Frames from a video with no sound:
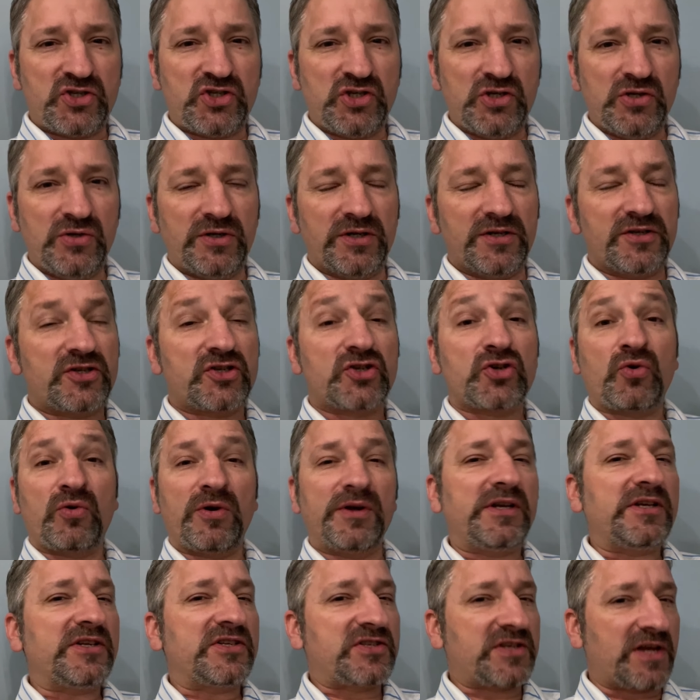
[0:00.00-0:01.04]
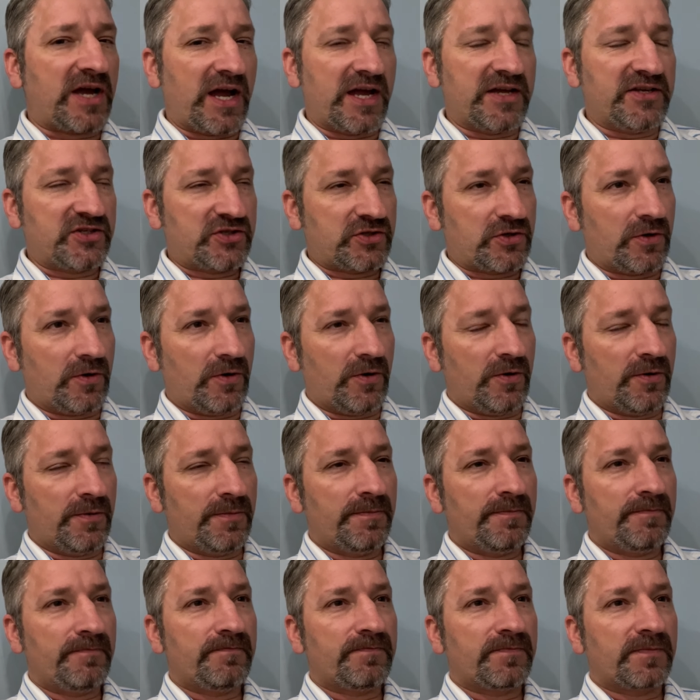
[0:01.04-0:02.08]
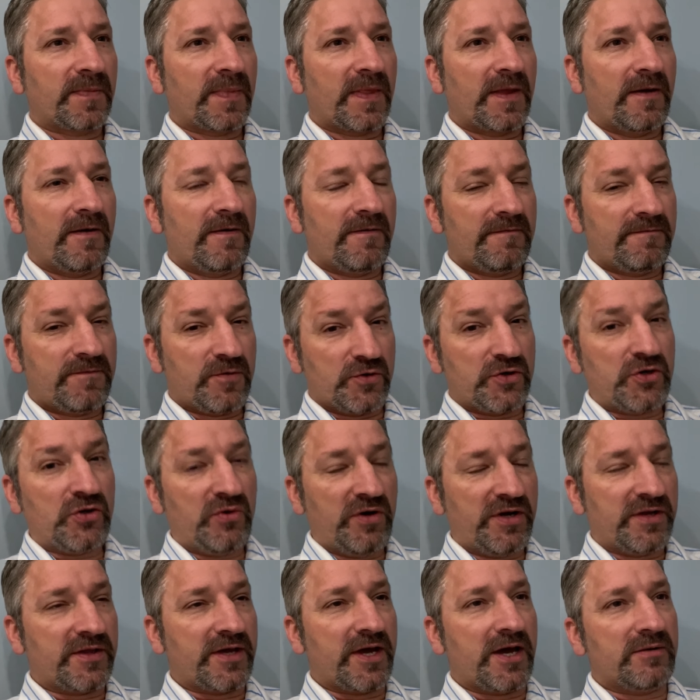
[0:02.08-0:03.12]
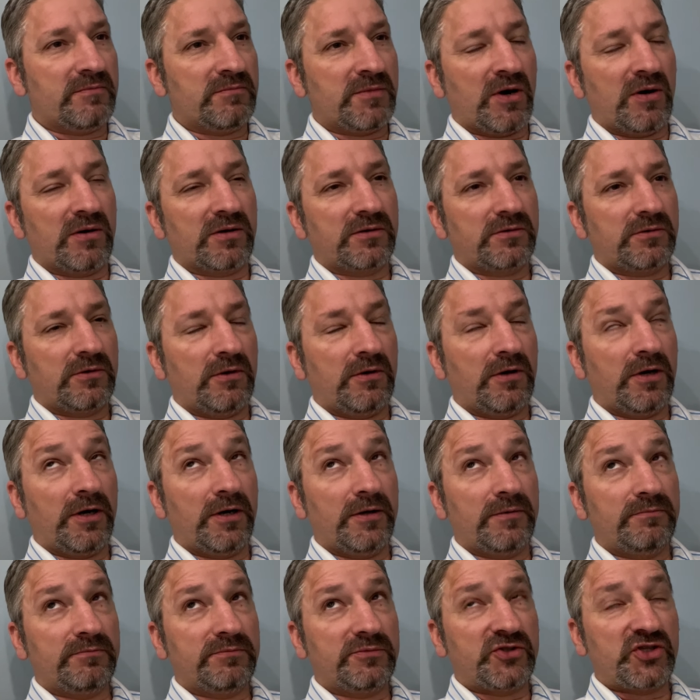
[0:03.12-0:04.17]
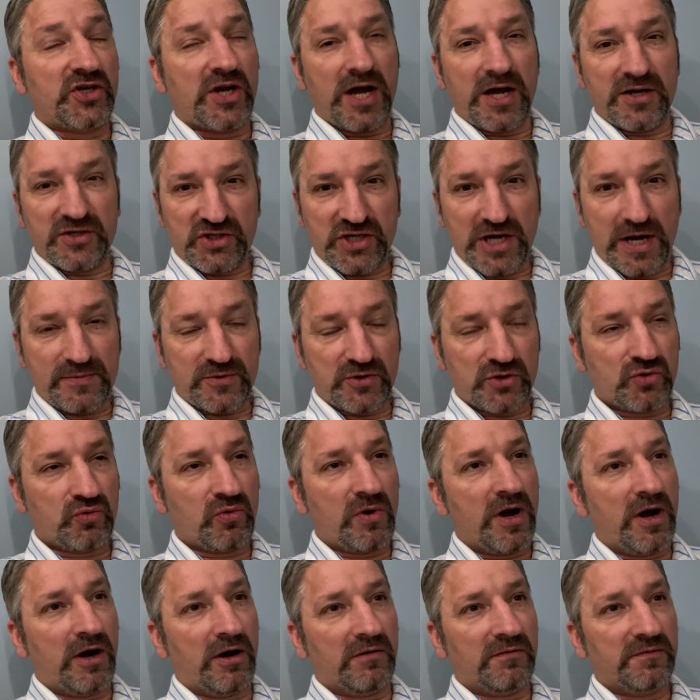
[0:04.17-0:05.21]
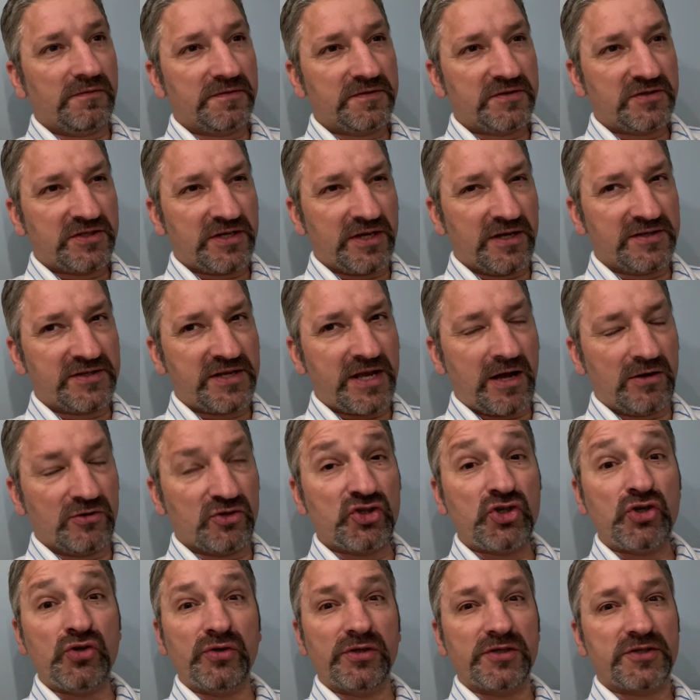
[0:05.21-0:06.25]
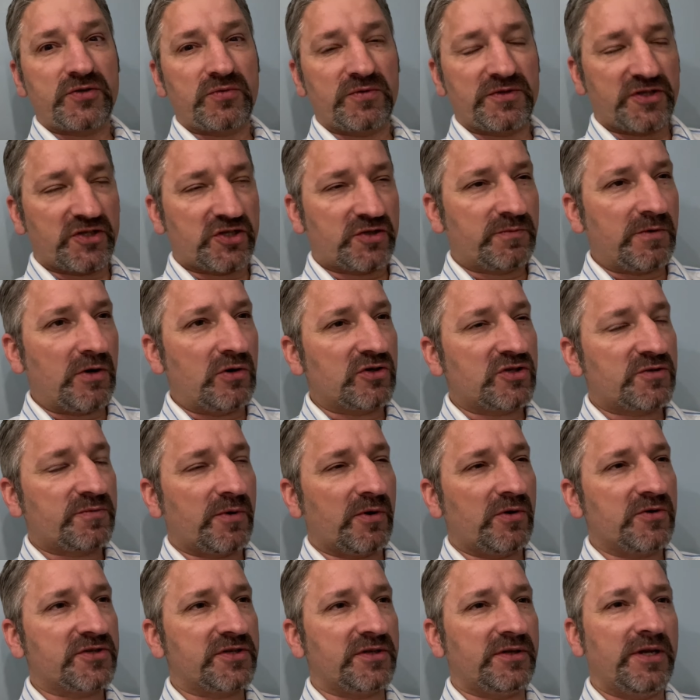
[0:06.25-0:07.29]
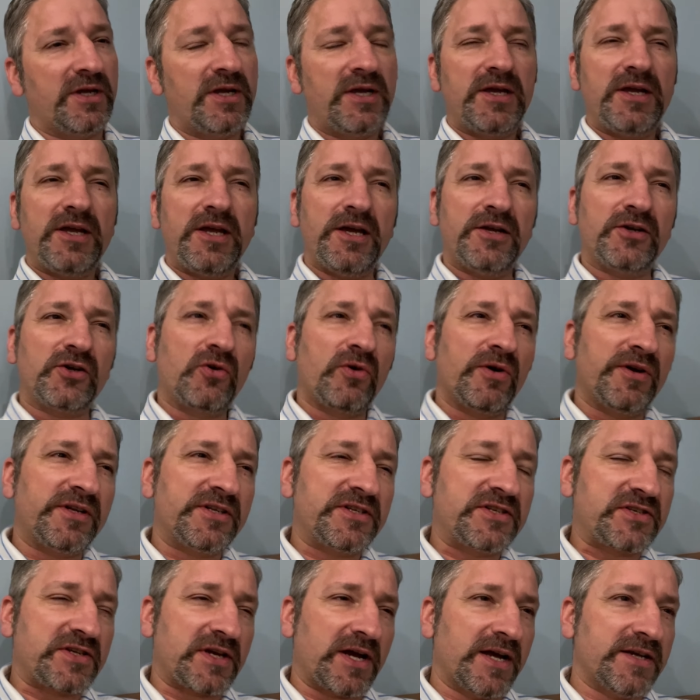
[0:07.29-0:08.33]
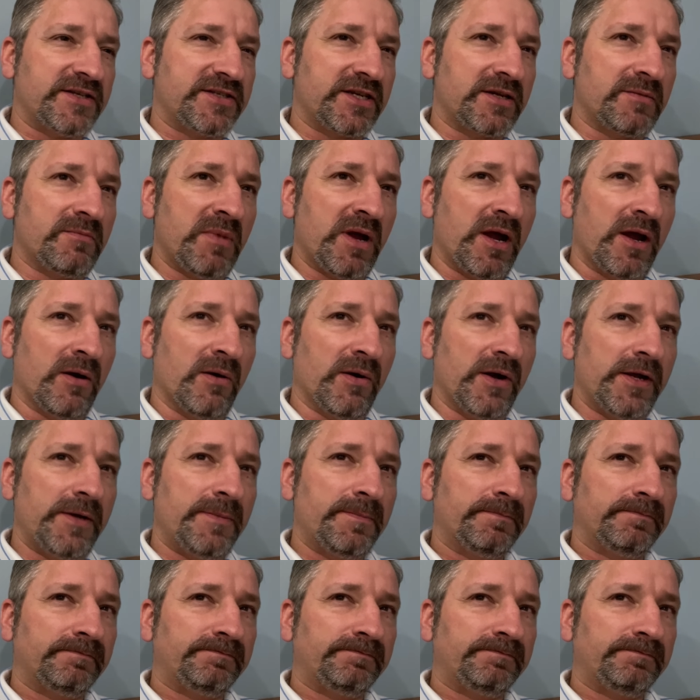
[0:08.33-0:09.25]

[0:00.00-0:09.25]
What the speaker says: Judas, criticized her for doing that. John chapter 12 says how Judas was a spokesperson in criticizing Mary.